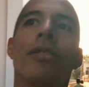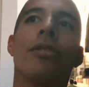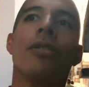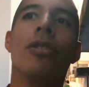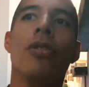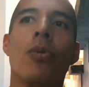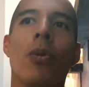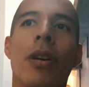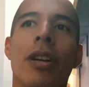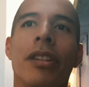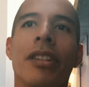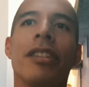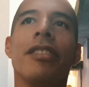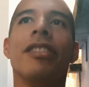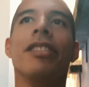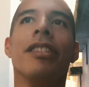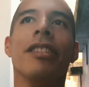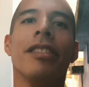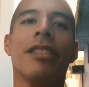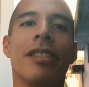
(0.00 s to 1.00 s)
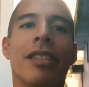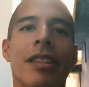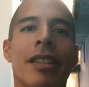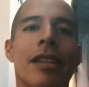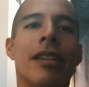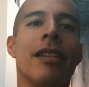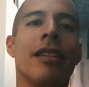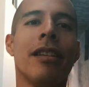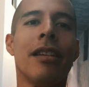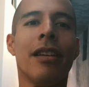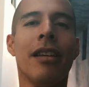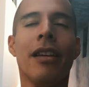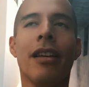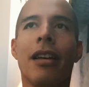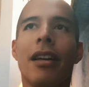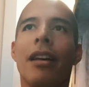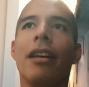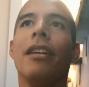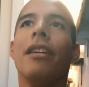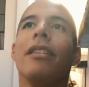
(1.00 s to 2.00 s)
Anyway, this is
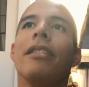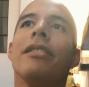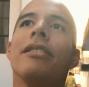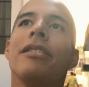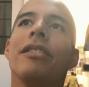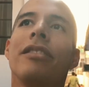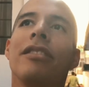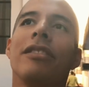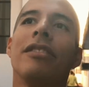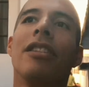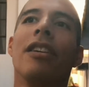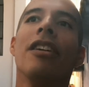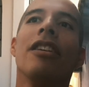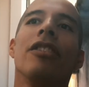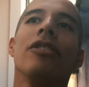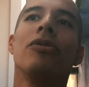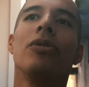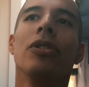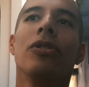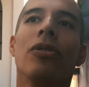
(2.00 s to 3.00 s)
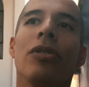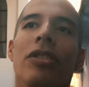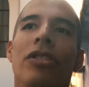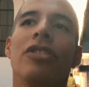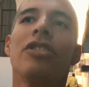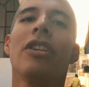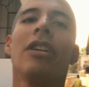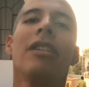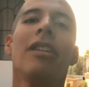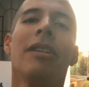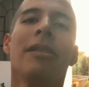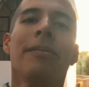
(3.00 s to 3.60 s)
the entry to his shala.